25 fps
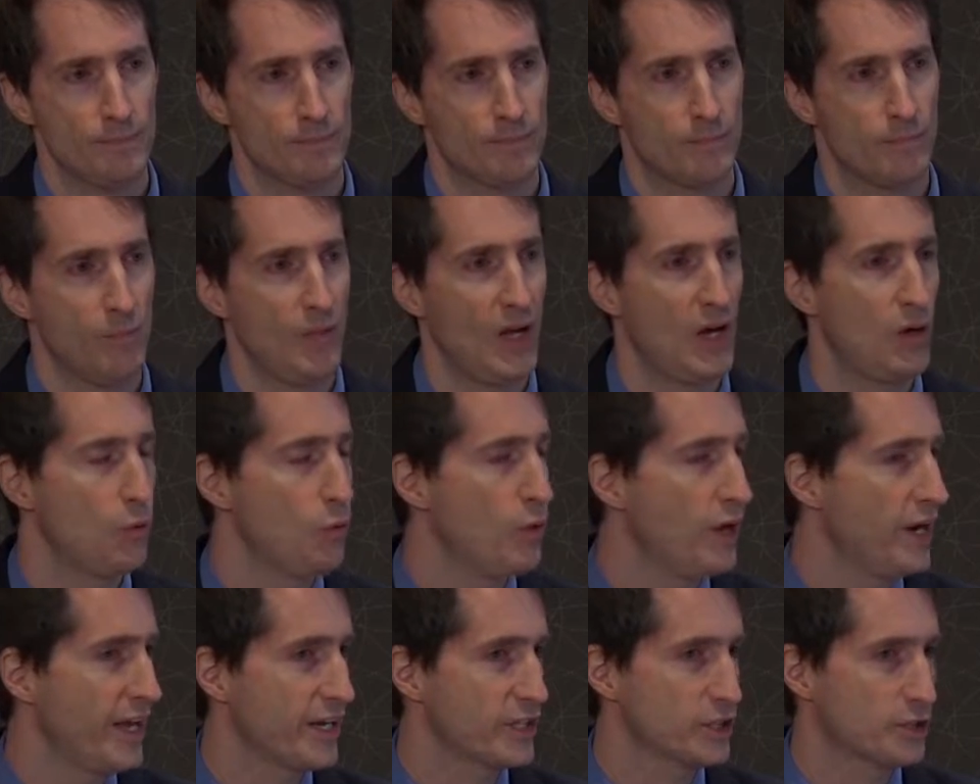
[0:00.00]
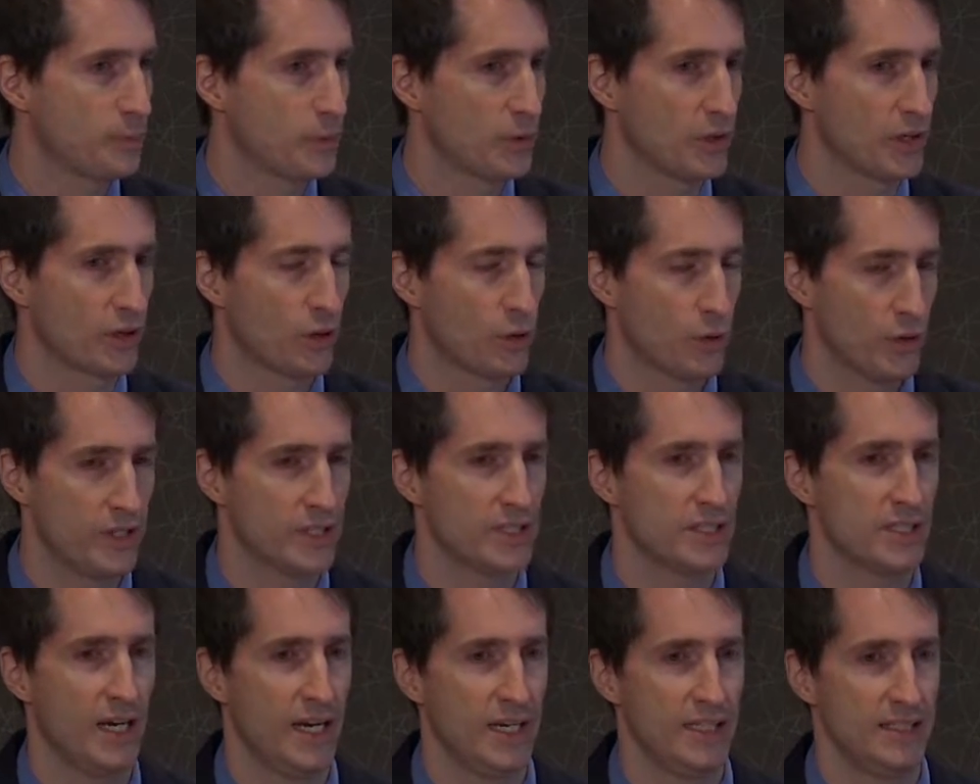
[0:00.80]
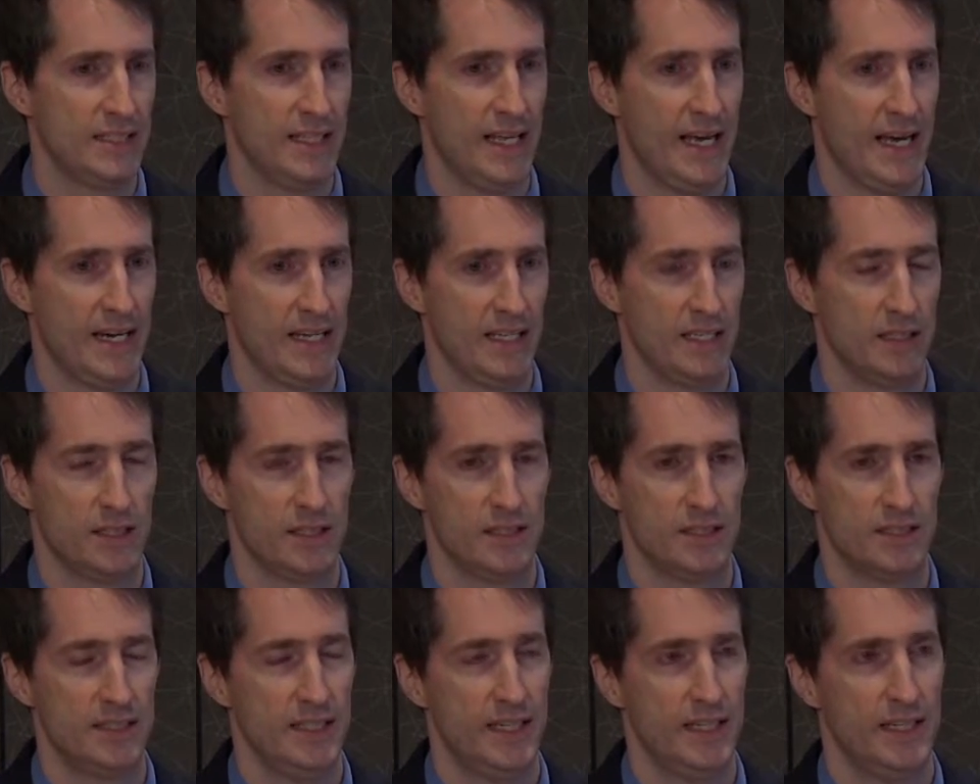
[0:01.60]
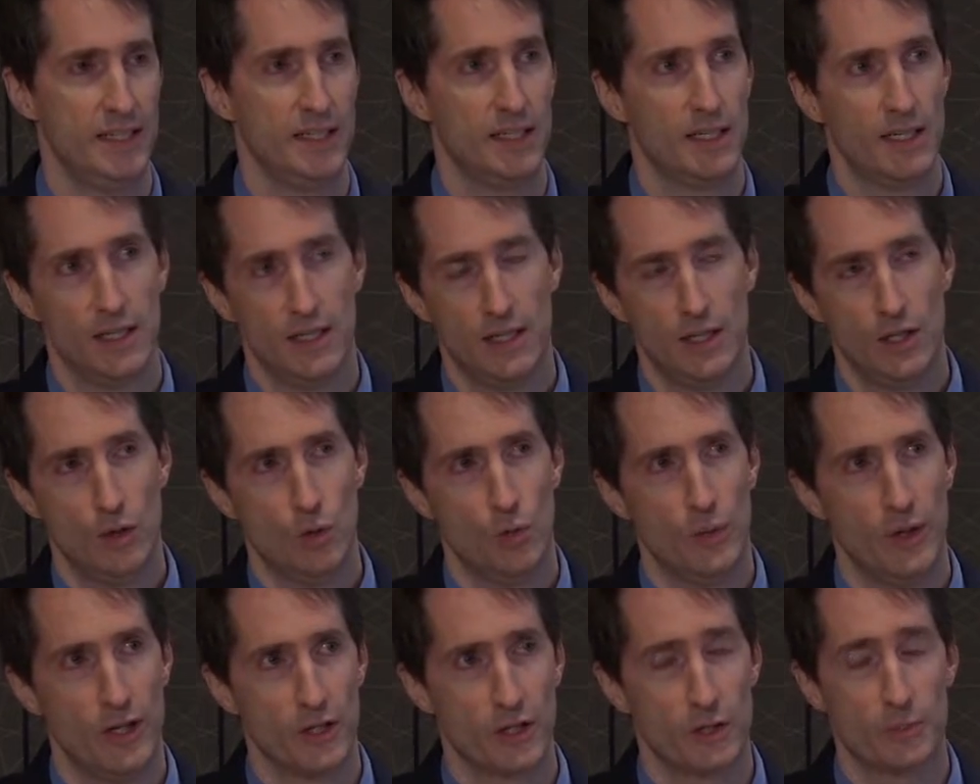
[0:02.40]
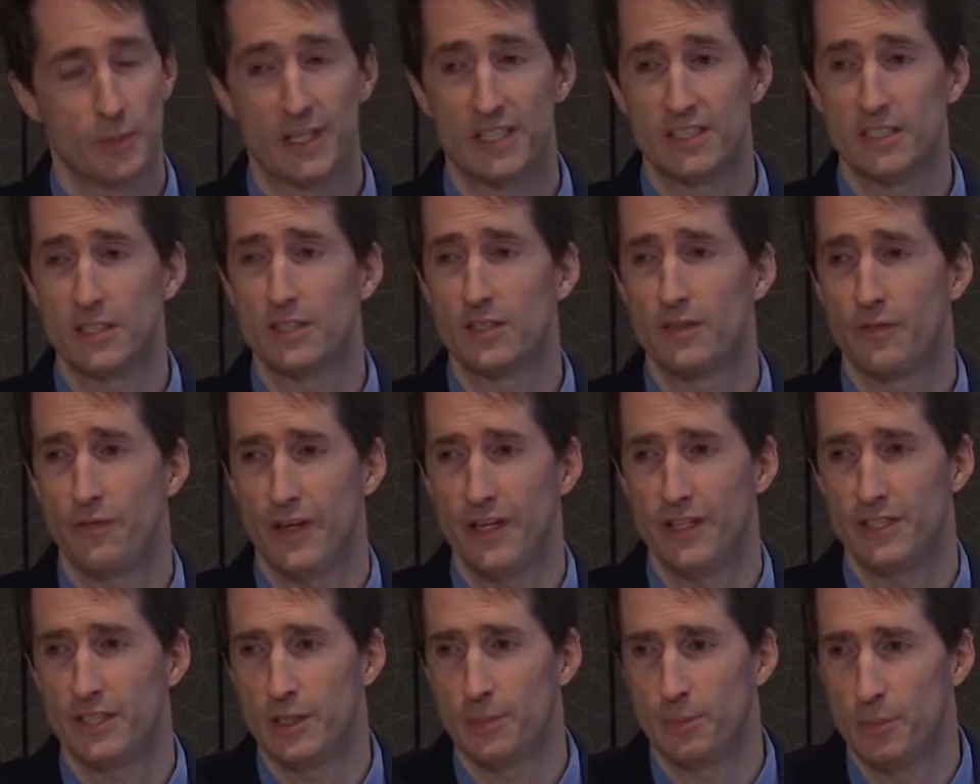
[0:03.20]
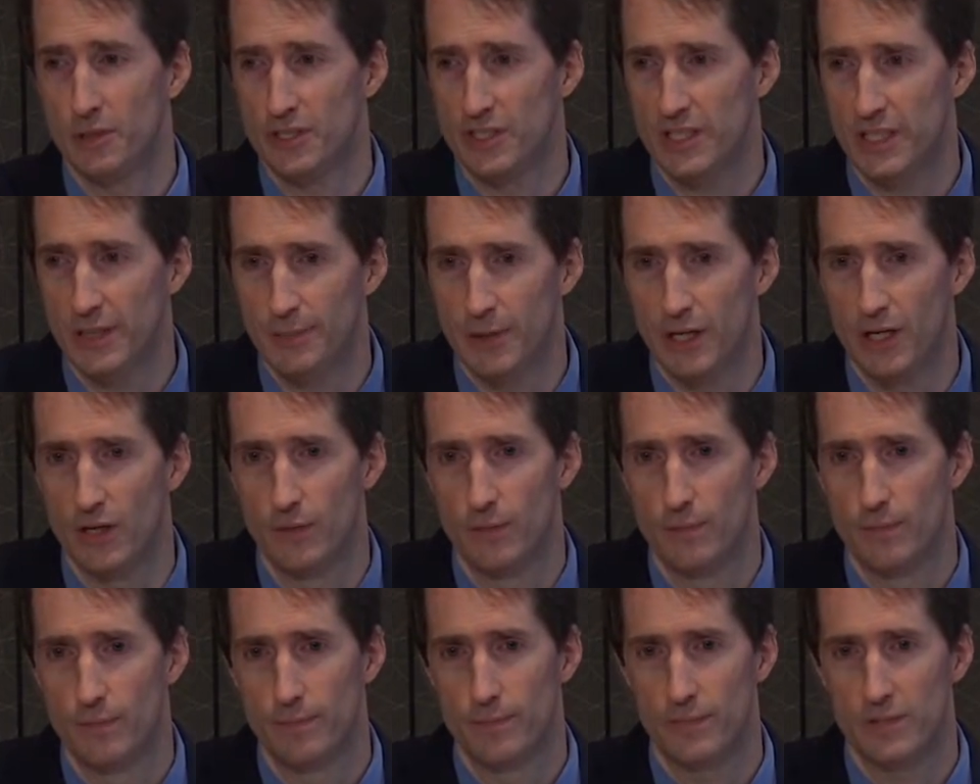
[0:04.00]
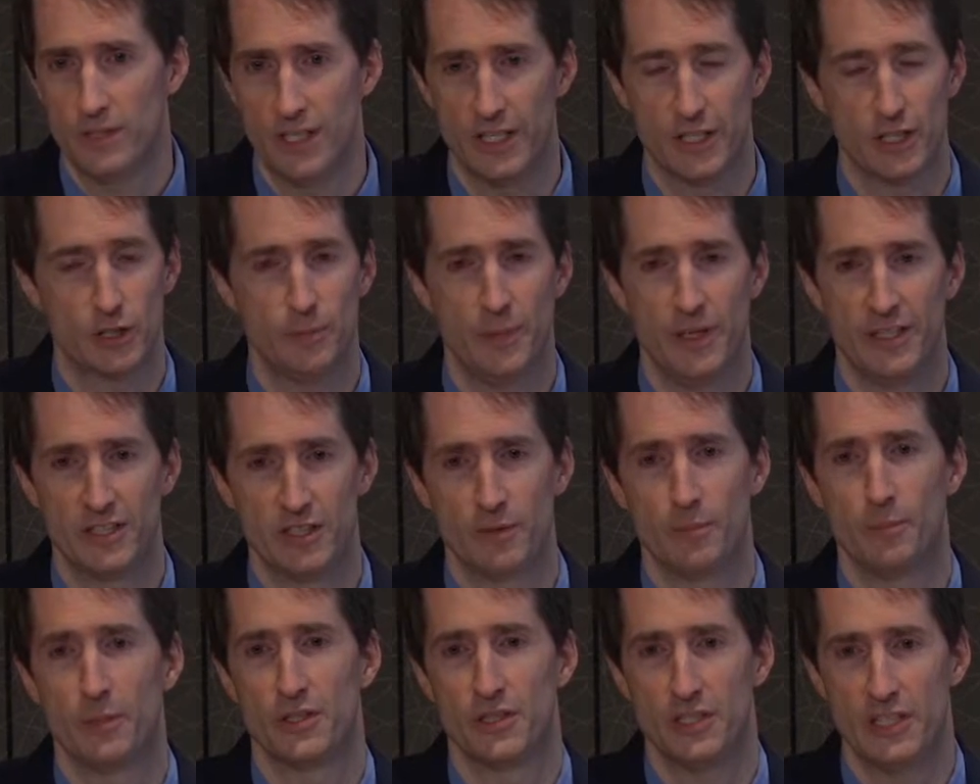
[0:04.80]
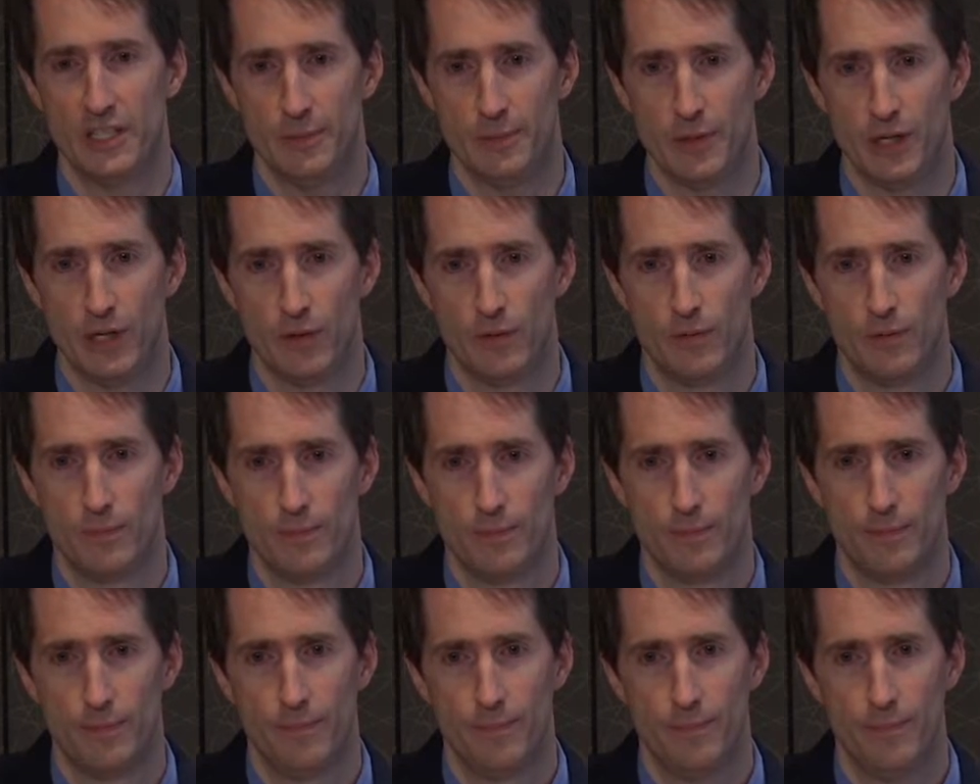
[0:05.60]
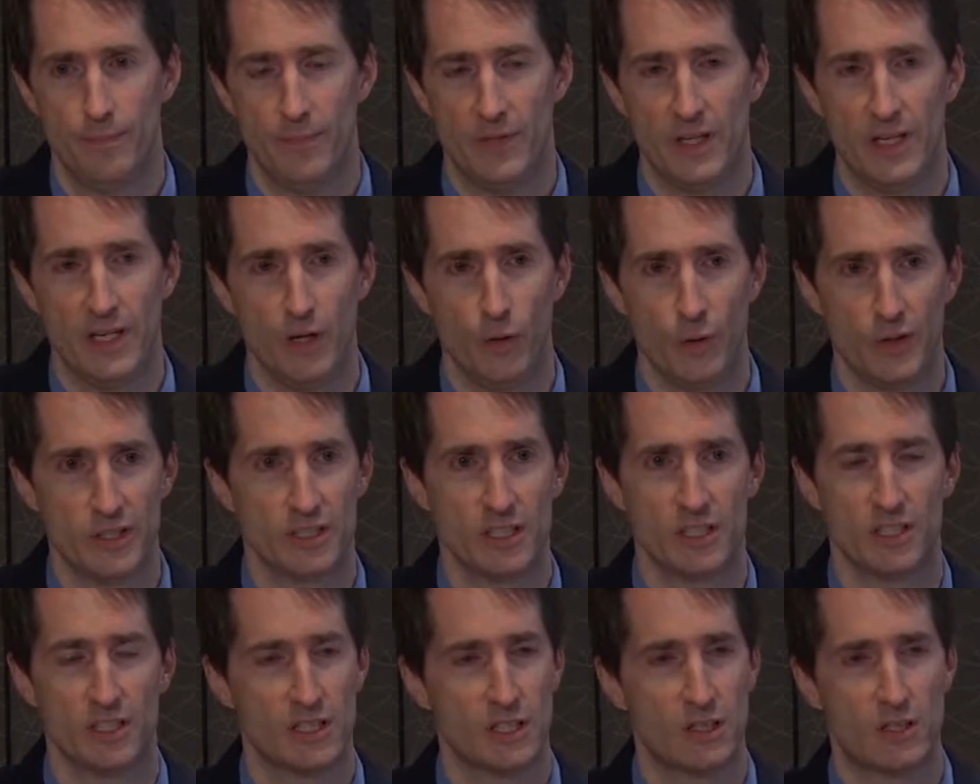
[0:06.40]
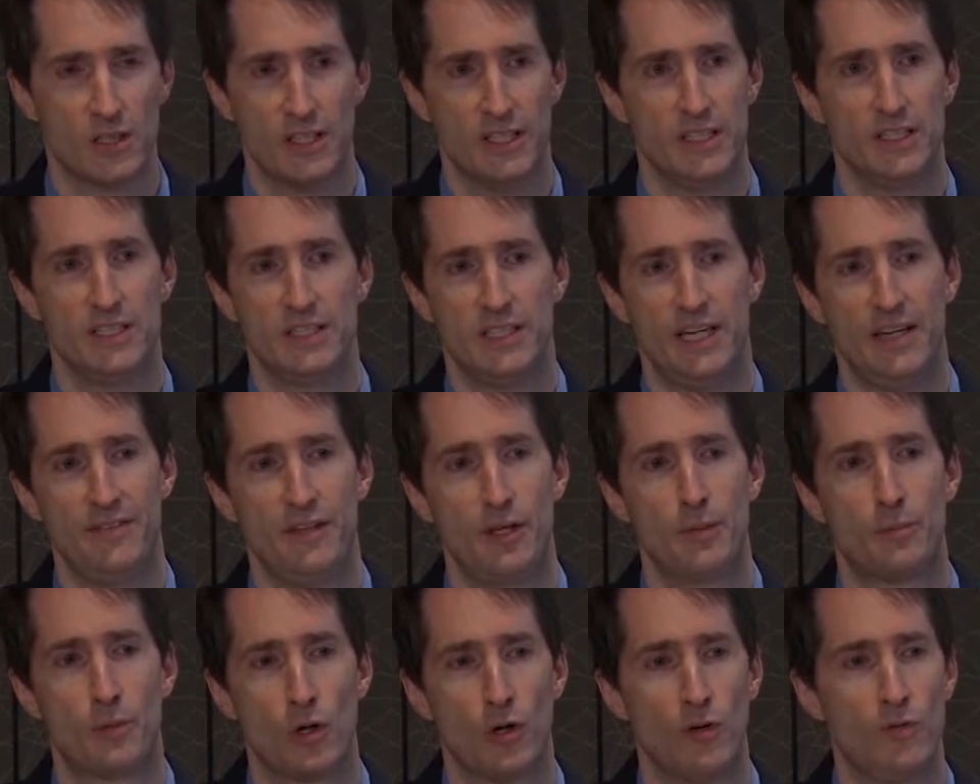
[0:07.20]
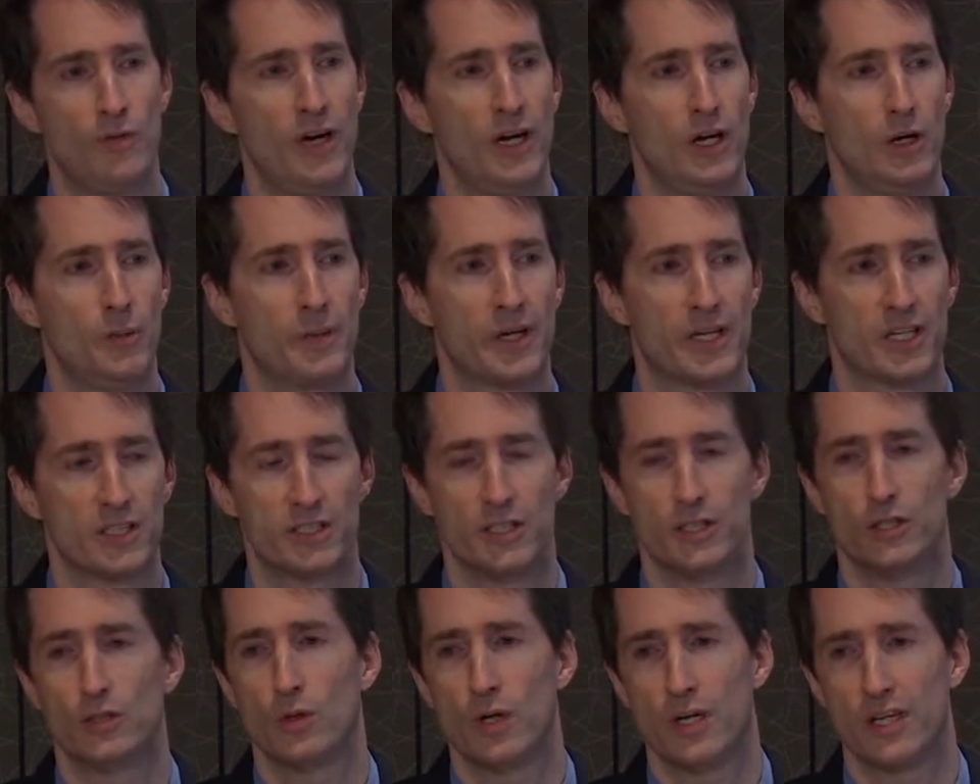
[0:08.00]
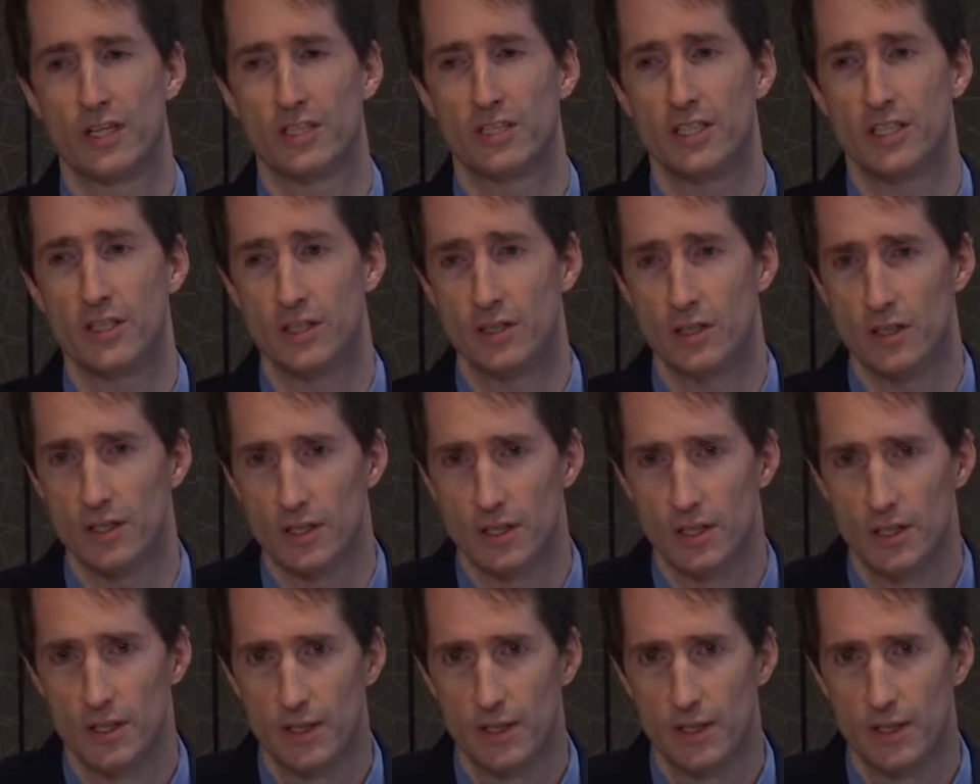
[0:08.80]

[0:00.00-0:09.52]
Now, one expert criticized that and said, well, it's because it's a fancy placebo, it's an expensive placebo. You know, it's this clean safety profile because the drug is inert.